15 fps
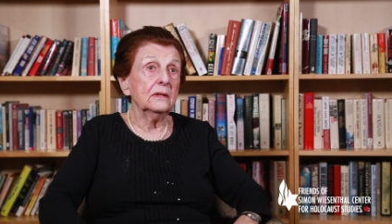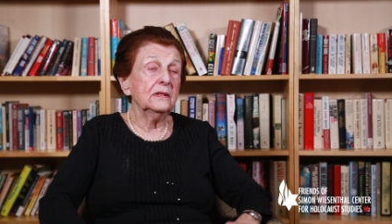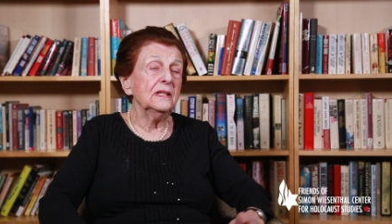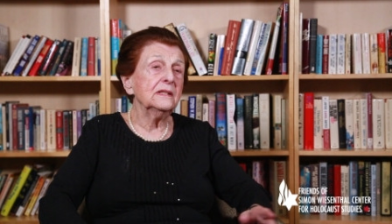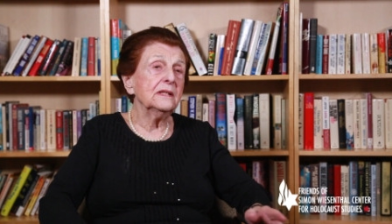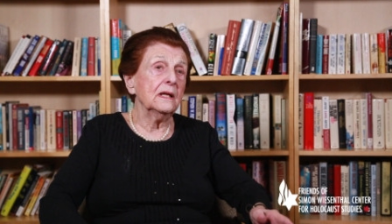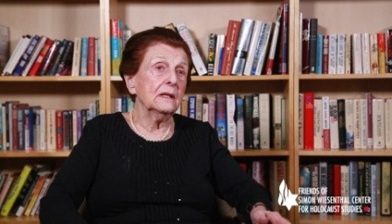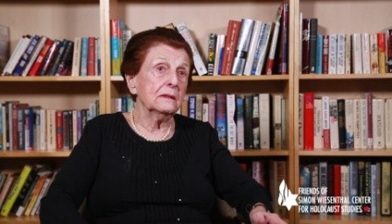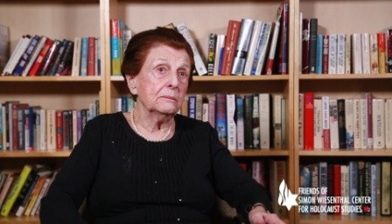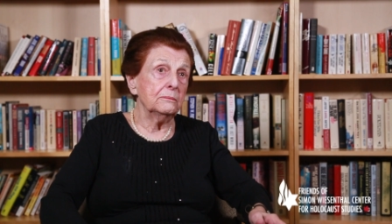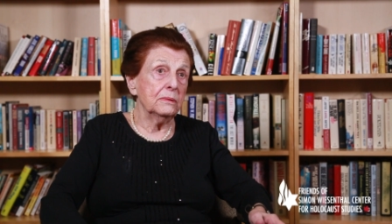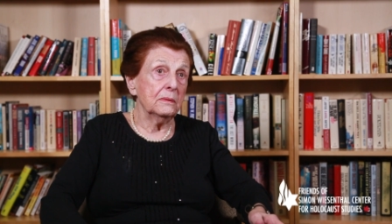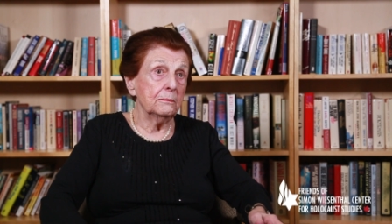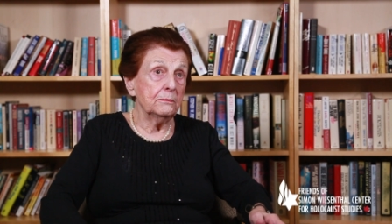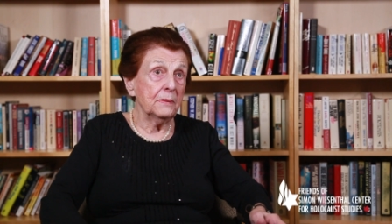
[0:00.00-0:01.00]
detailed
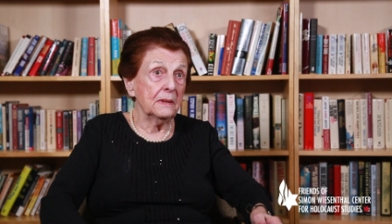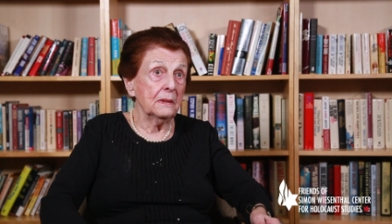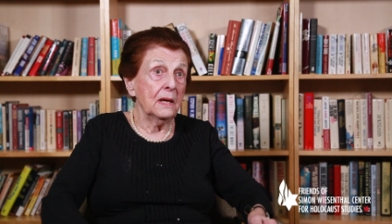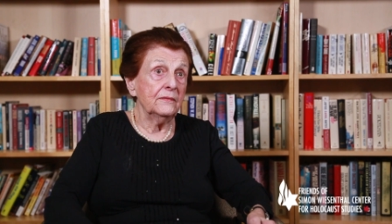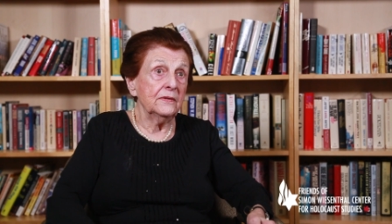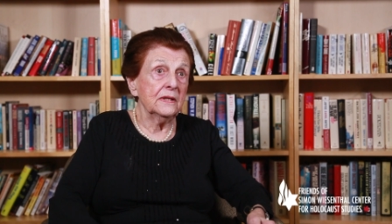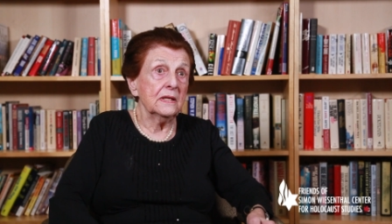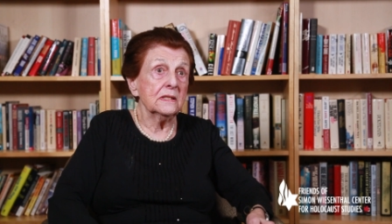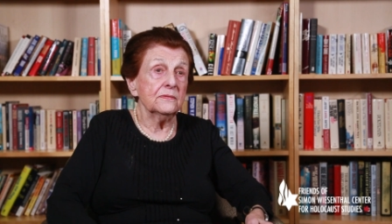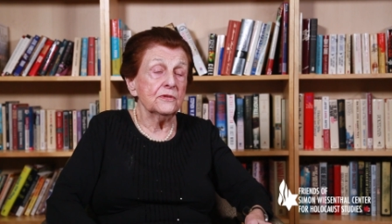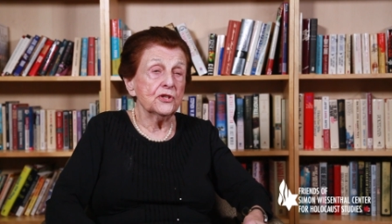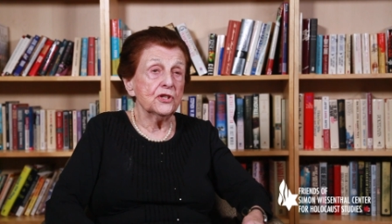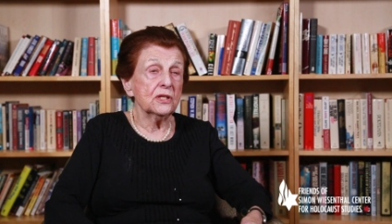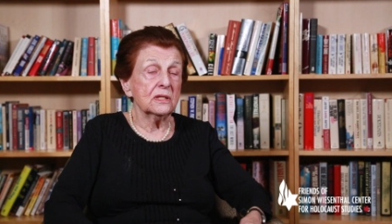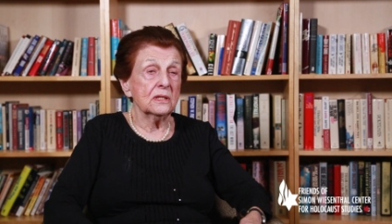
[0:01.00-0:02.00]
evidence,
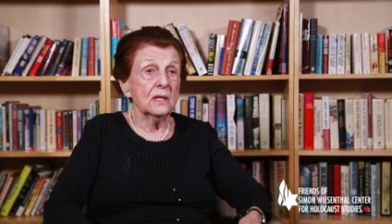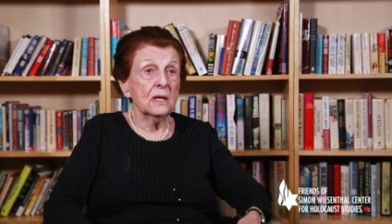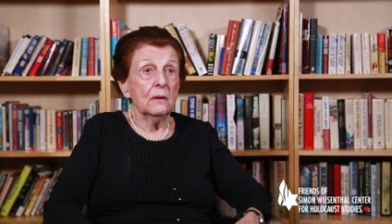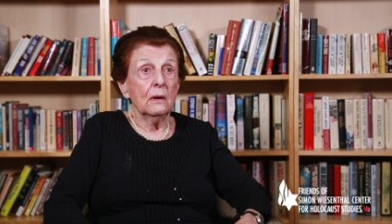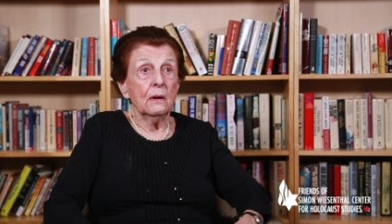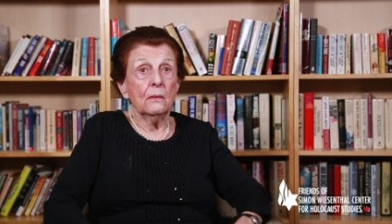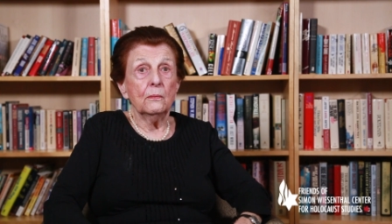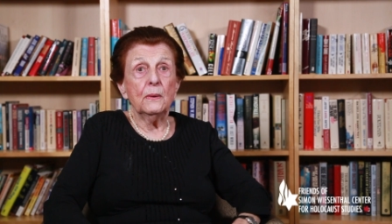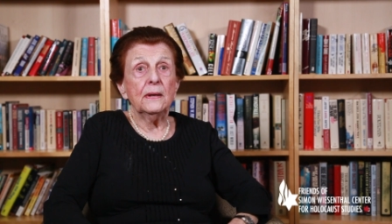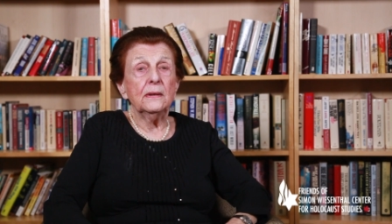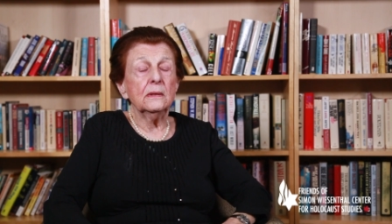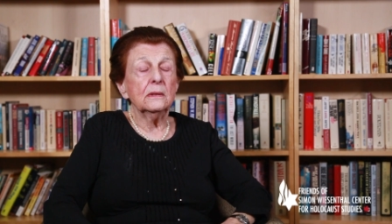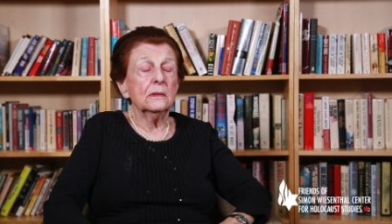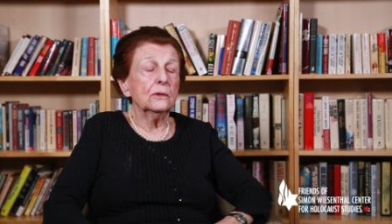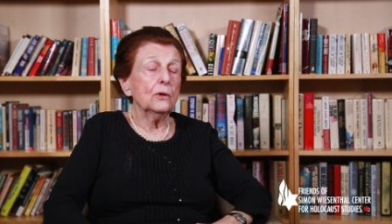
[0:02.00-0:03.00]
which is
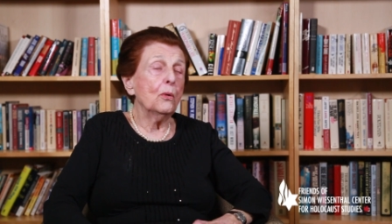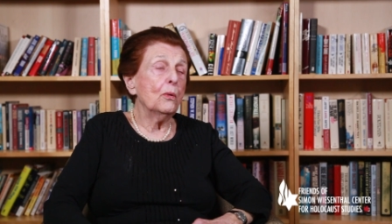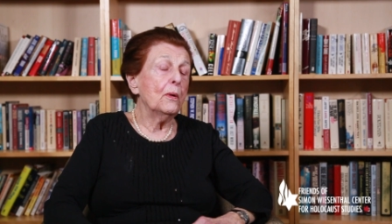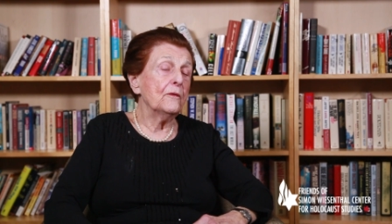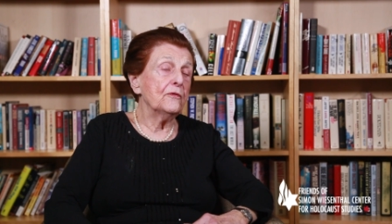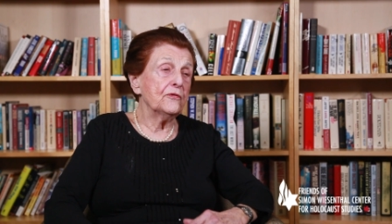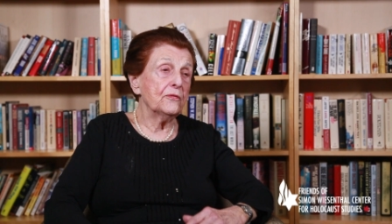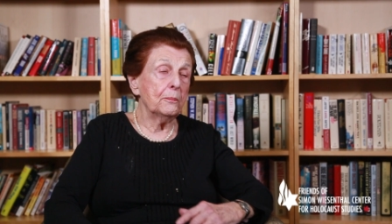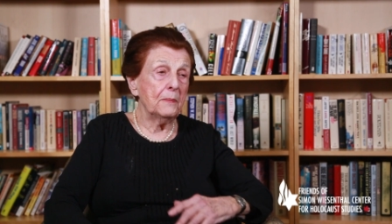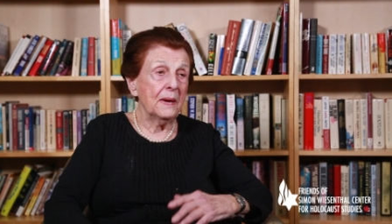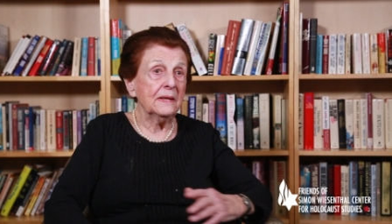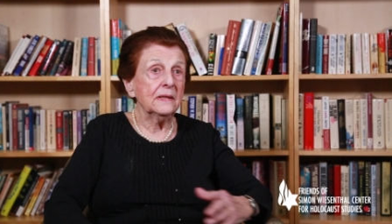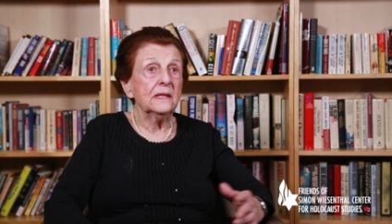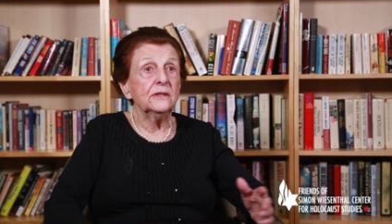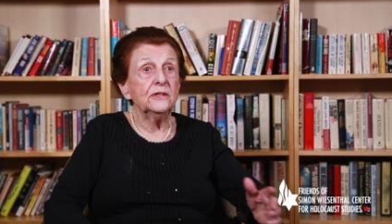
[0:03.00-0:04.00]
one row of
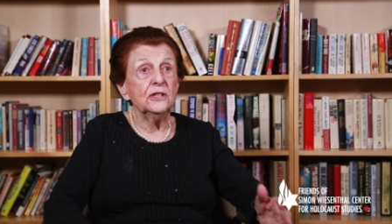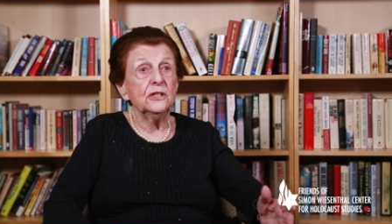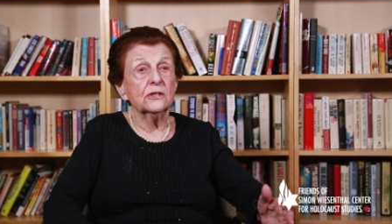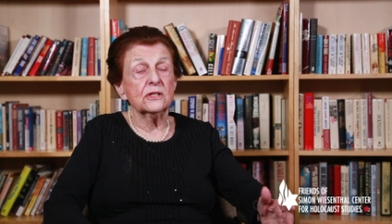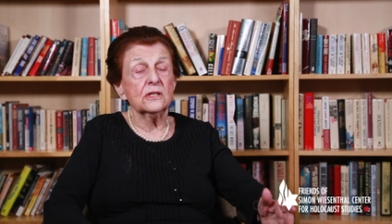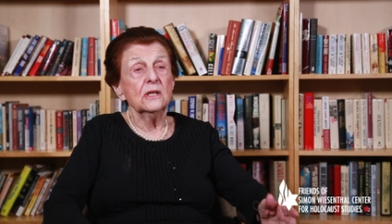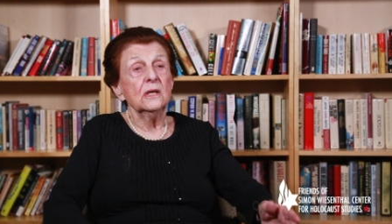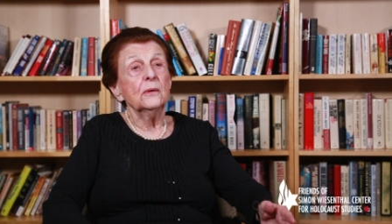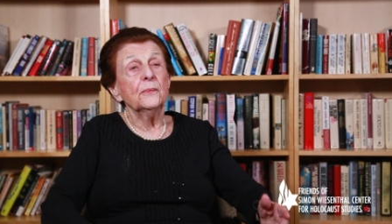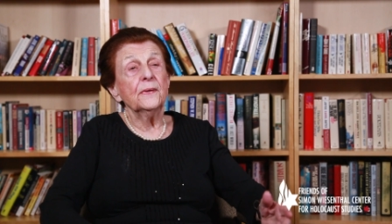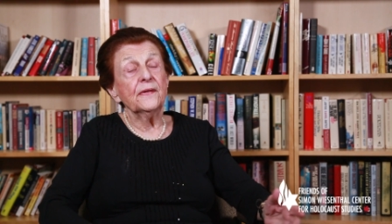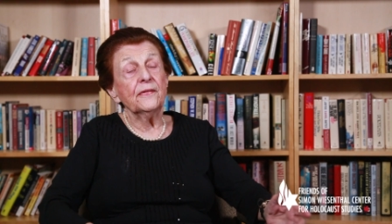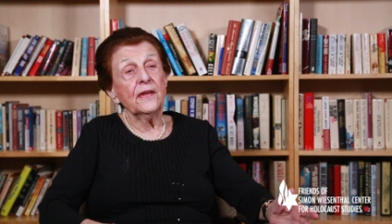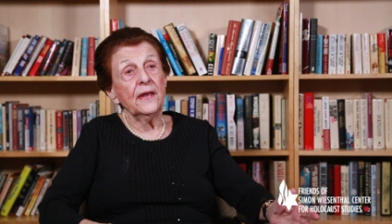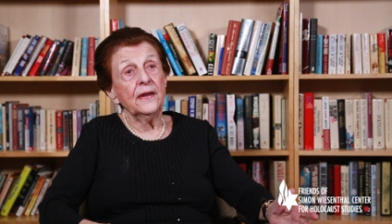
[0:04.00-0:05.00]
pain and tears
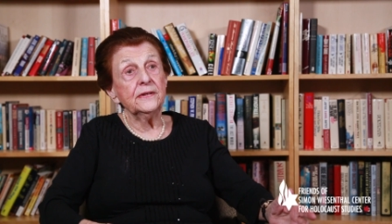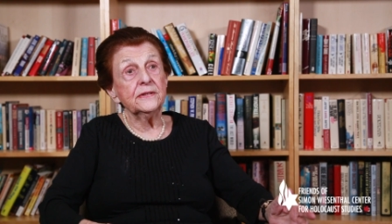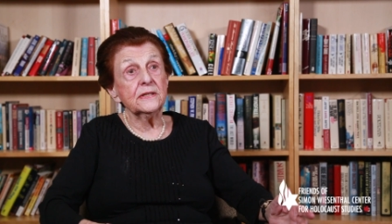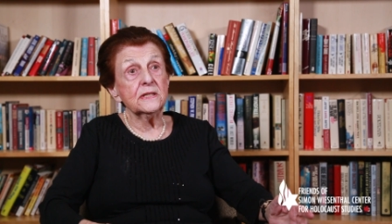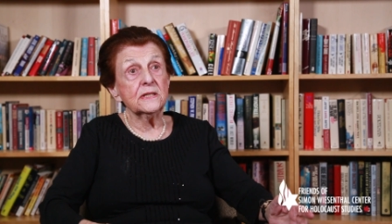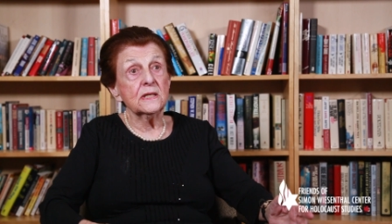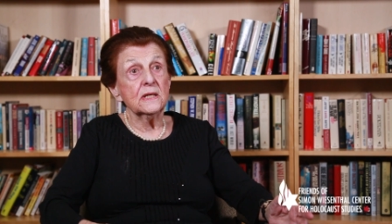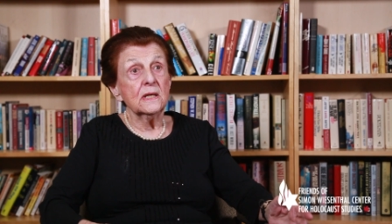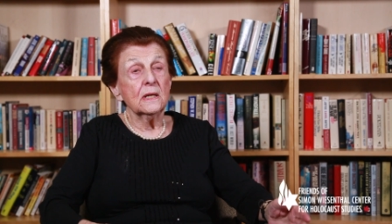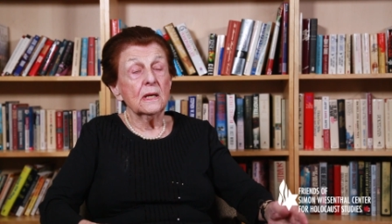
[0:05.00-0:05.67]
where they ended,